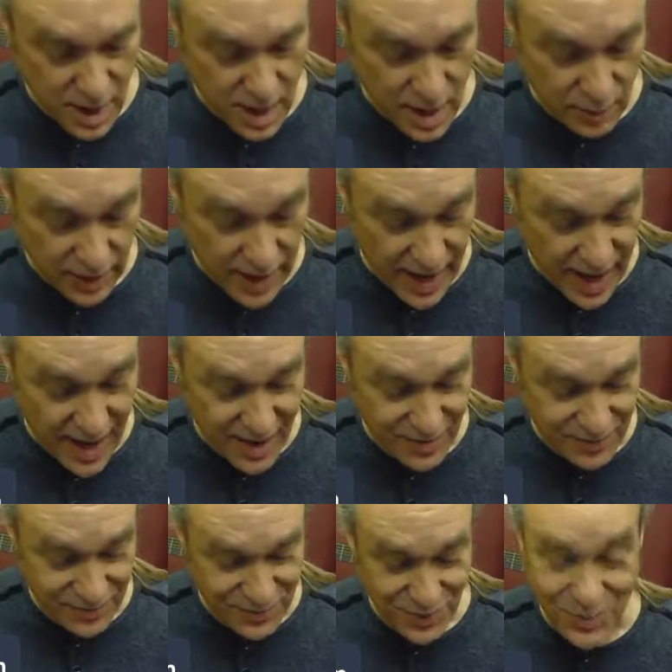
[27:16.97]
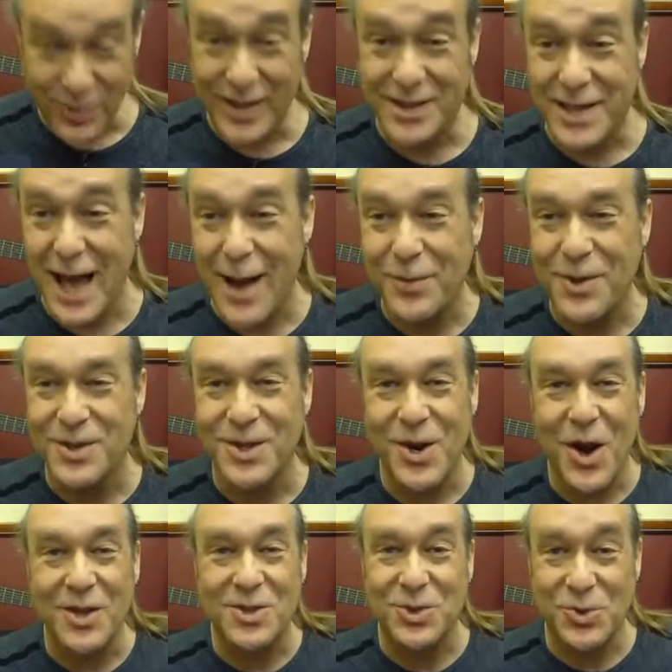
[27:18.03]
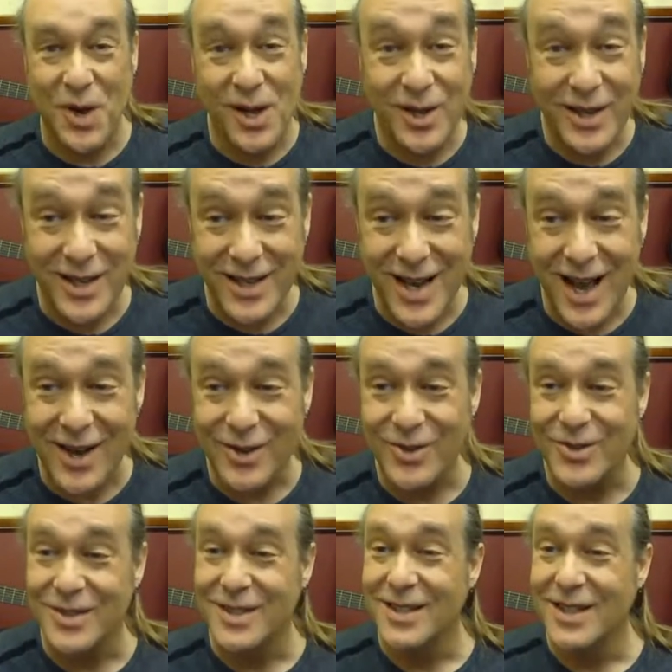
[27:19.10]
Uh, we have three chapters in Australia now.